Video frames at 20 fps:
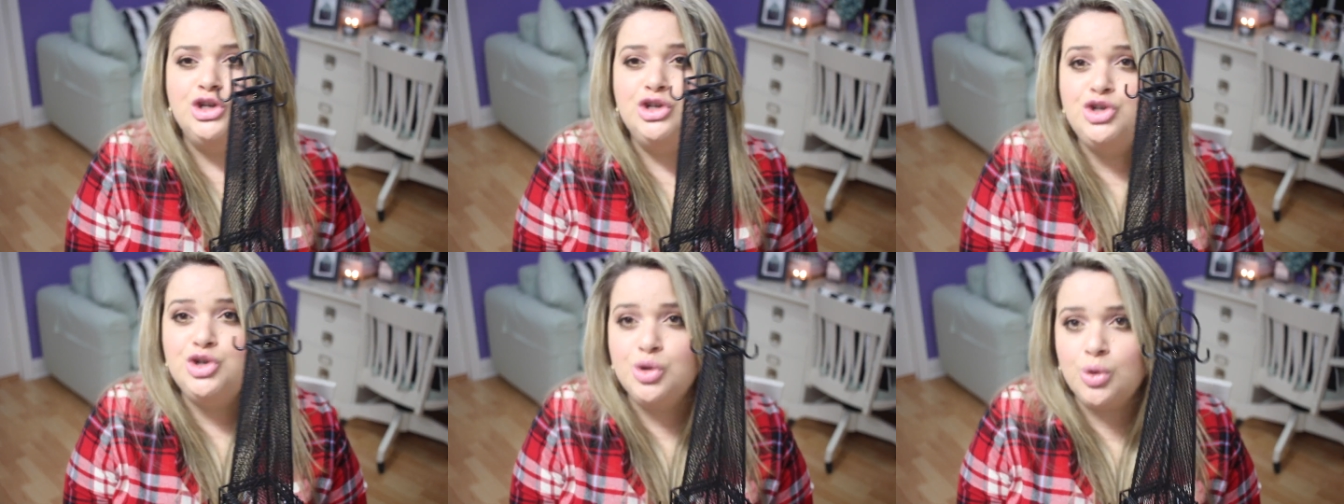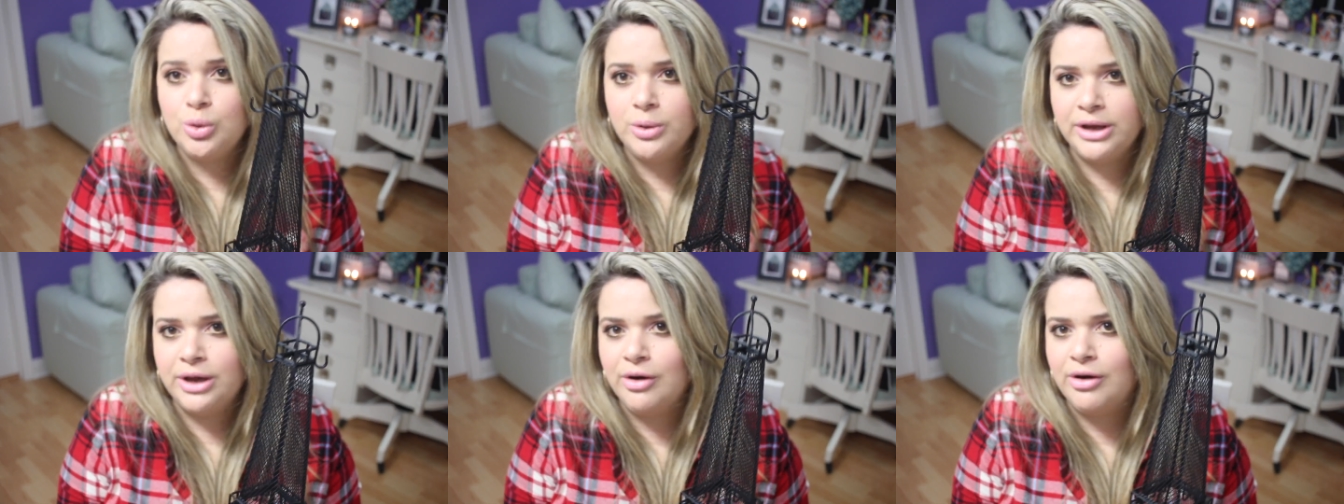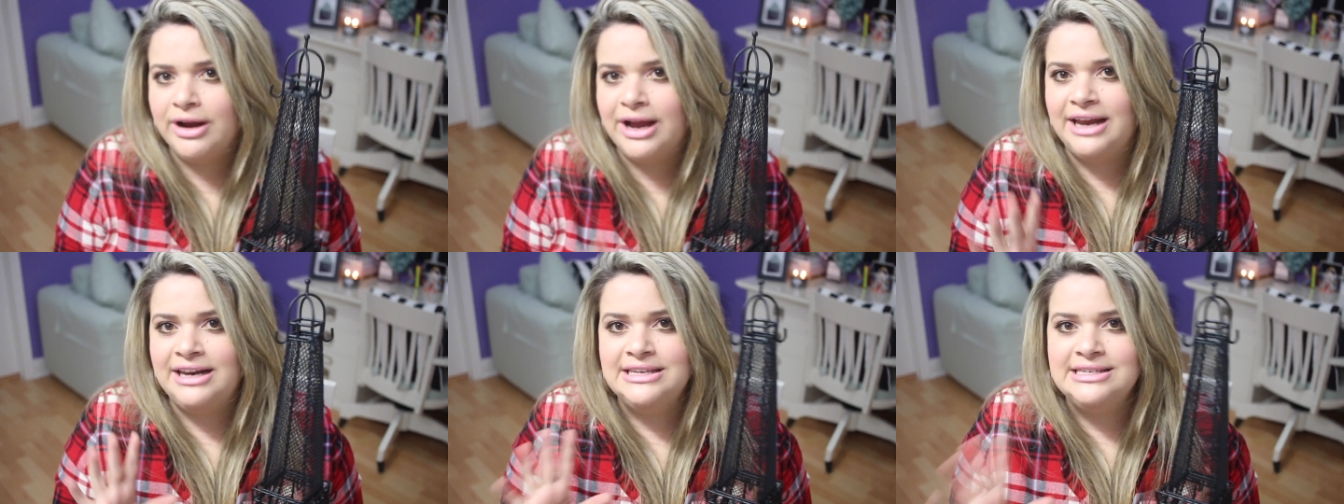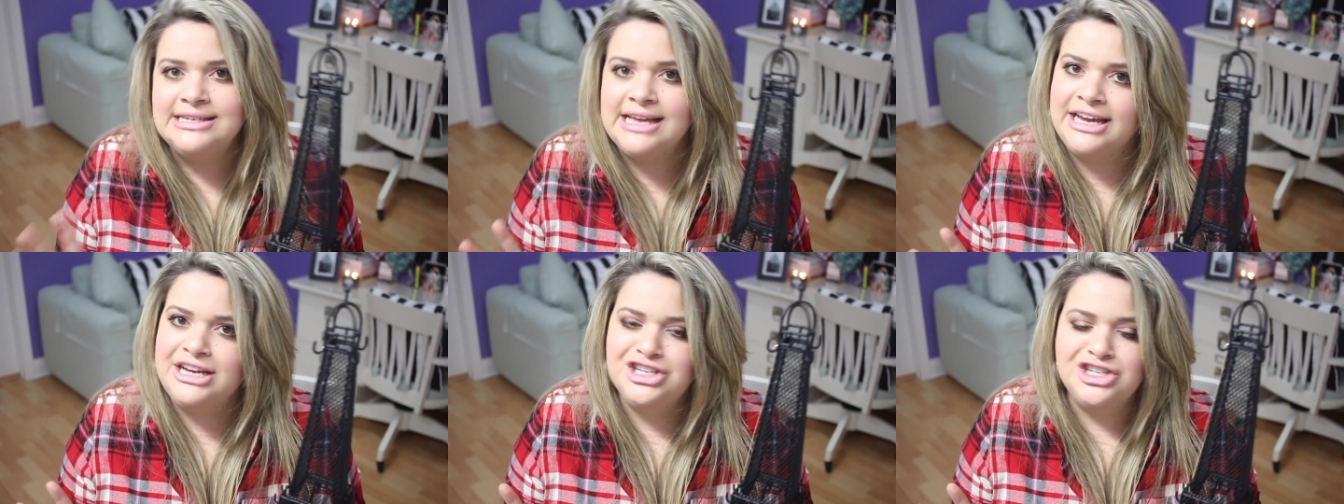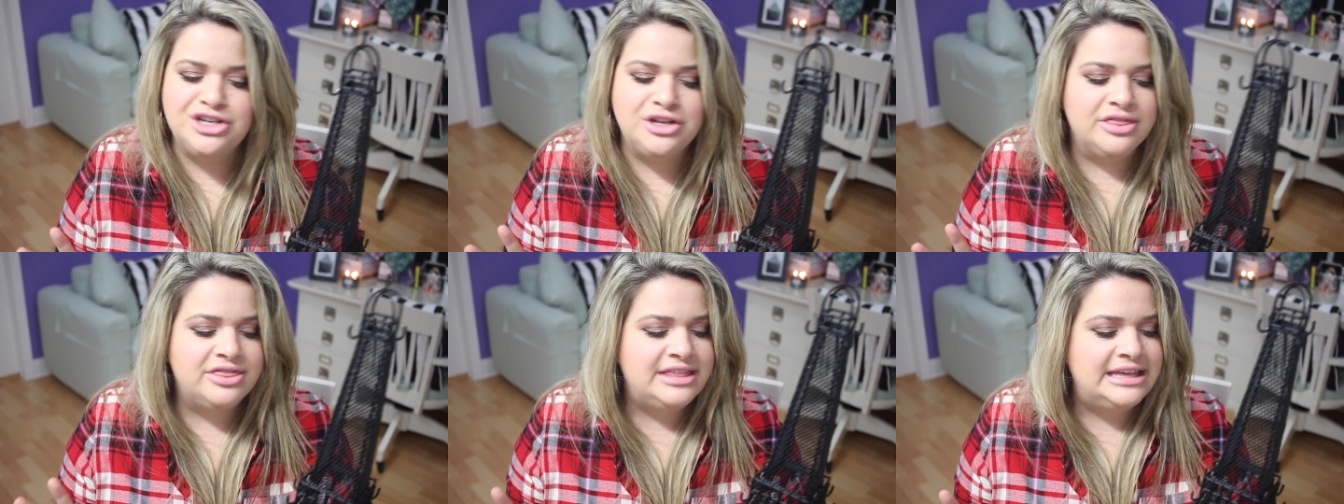jewelry
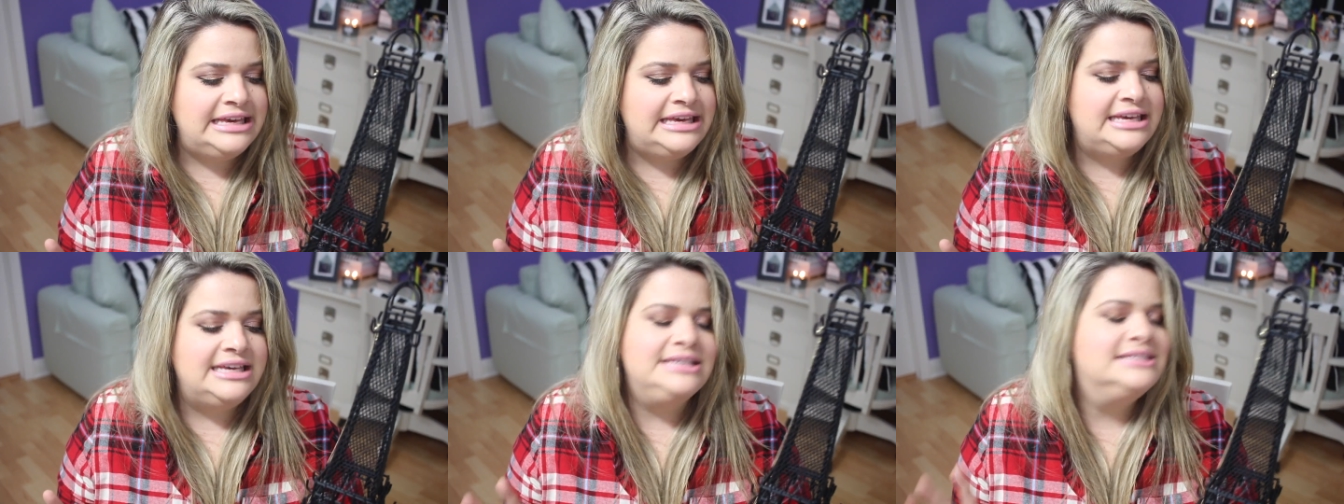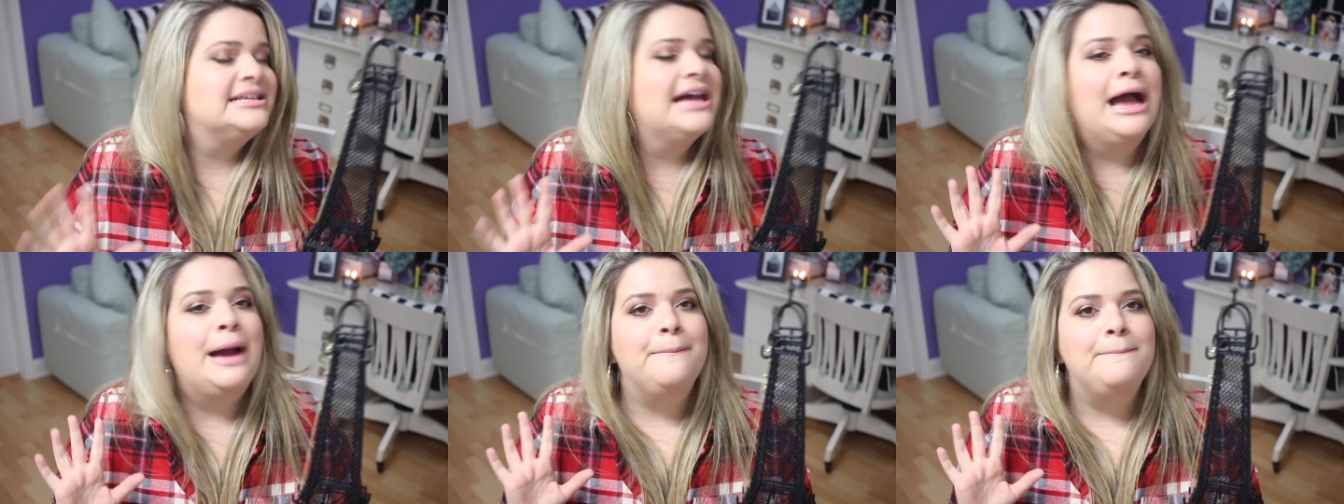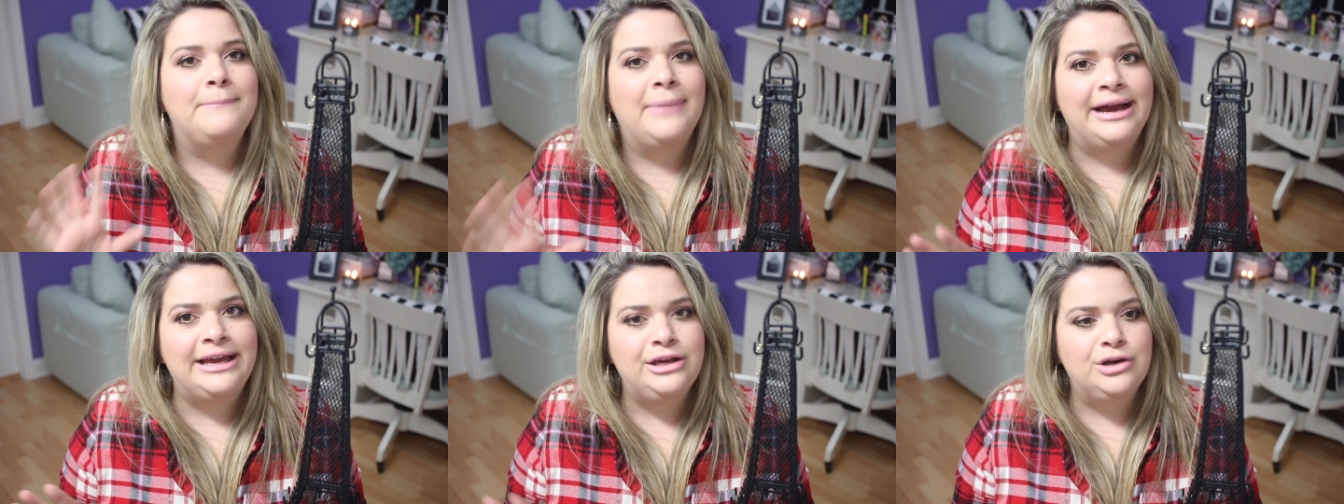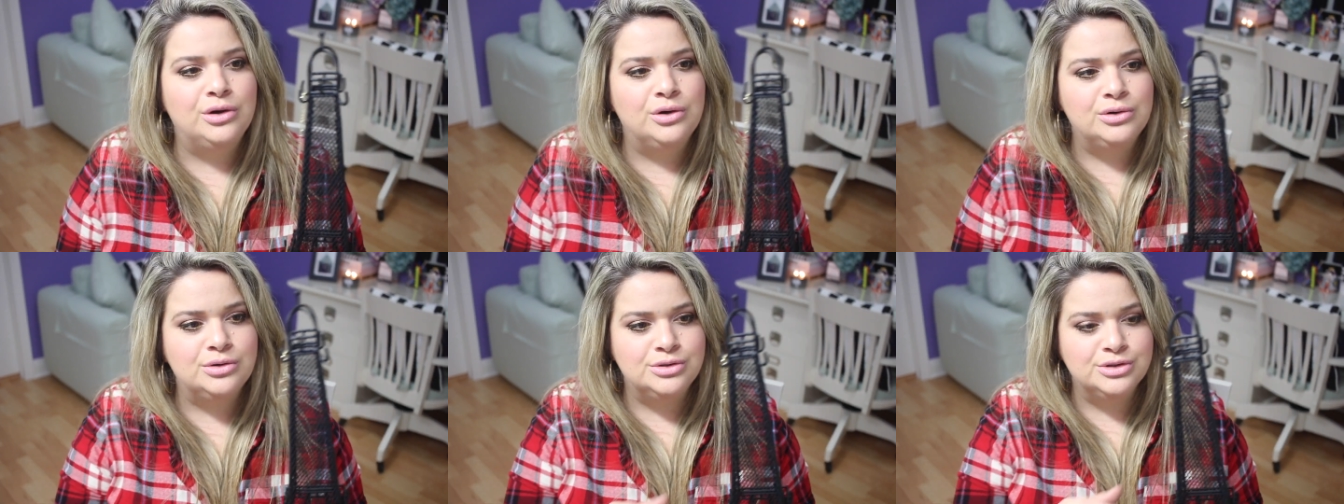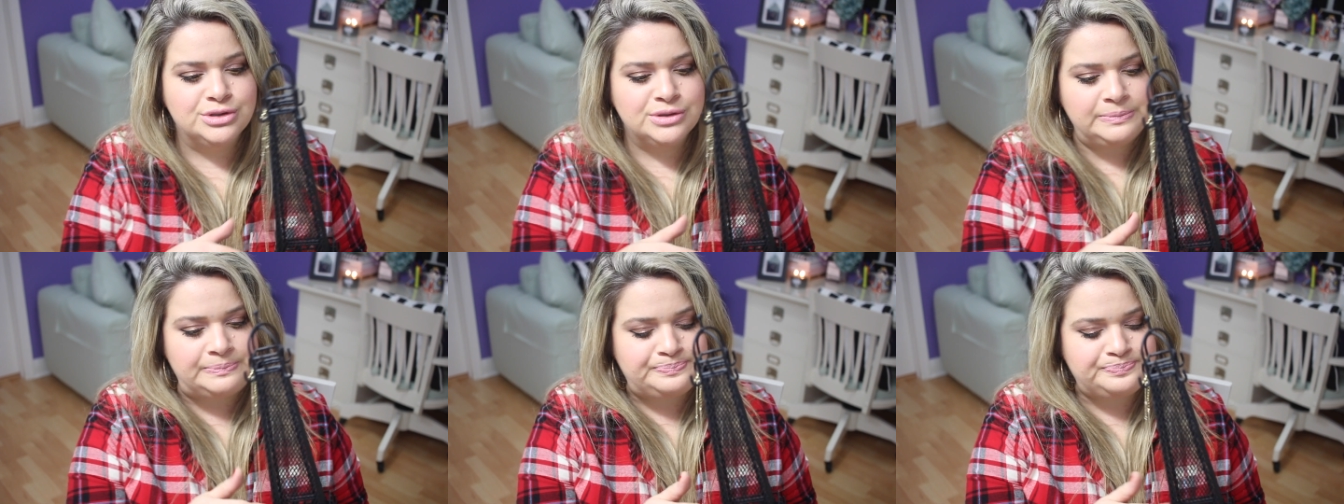organization thingies at
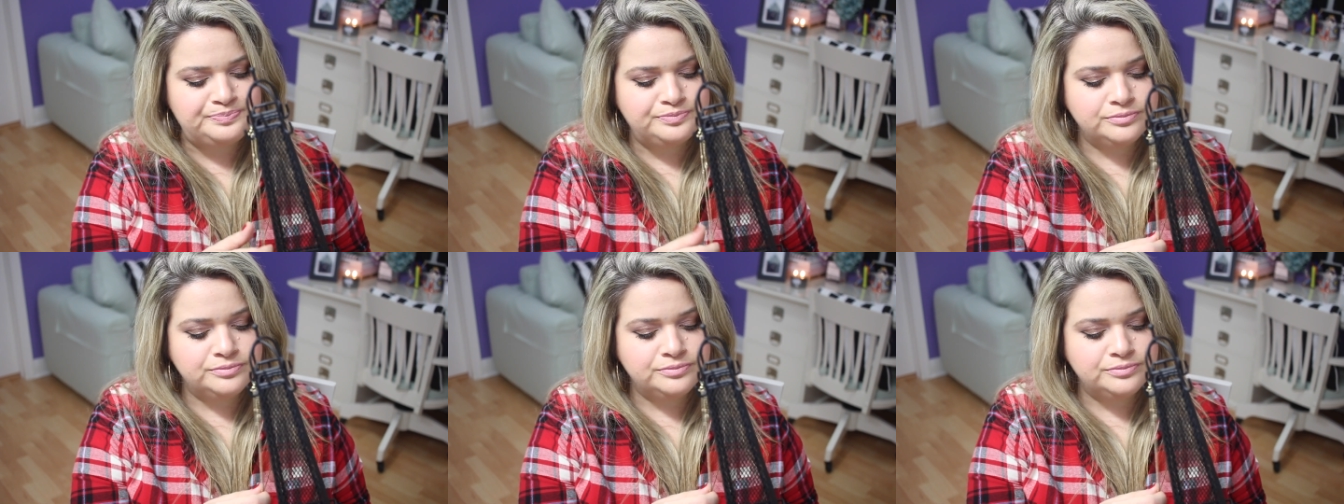Michael's.